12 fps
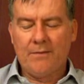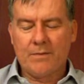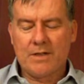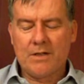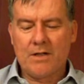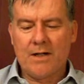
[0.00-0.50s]

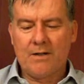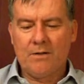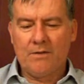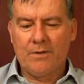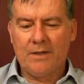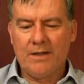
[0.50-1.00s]
was
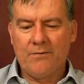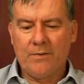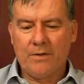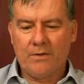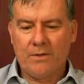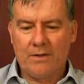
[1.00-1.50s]
entitled to relief,
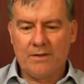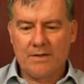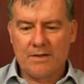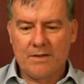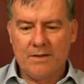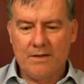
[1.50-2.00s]
whether or not
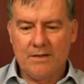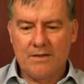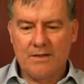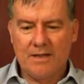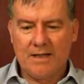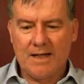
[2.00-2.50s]

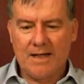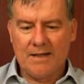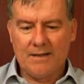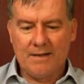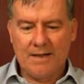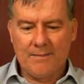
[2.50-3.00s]
its
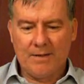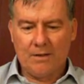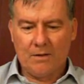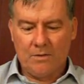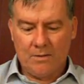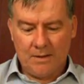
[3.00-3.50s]
delay in coming
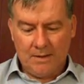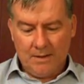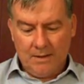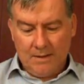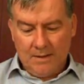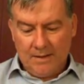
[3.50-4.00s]
along
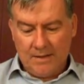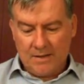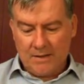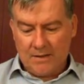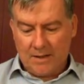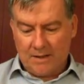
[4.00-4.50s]

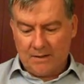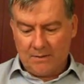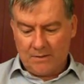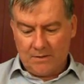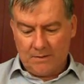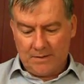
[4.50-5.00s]
disentitled
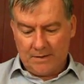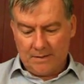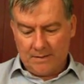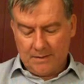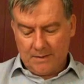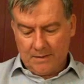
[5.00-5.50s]
it to it.
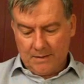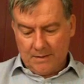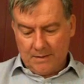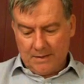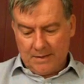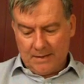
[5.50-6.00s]

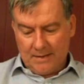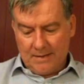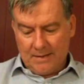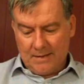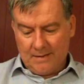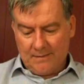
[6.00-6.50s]
And
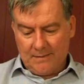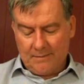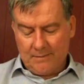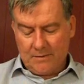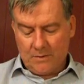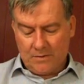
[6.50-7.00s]

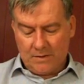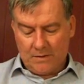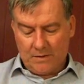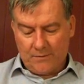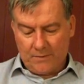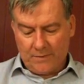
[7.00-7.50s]
there's also
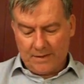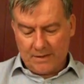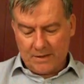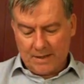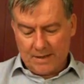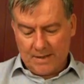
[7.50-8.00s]
an offer to
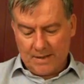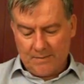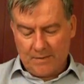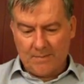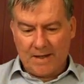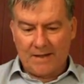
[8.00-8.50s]
reinstate here
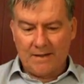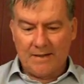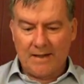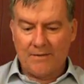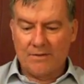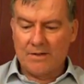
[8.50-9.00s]
with a bank
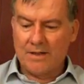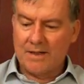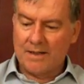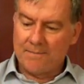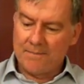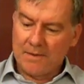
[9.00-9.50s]

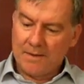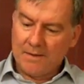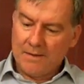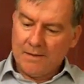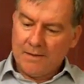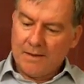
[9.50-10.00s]
guarantee.
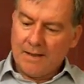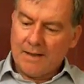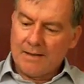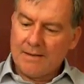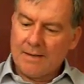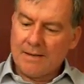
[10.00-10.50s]

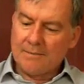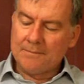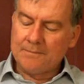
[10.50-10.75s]
And